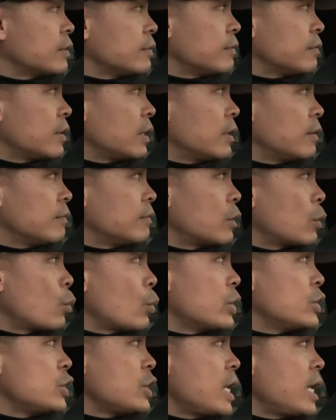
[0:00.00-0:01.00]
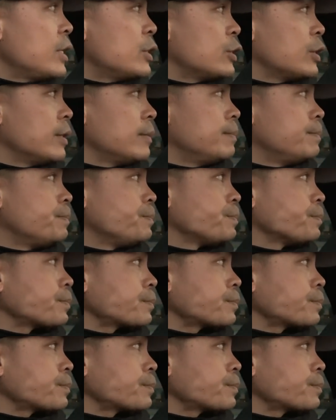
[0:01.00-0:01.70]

of origination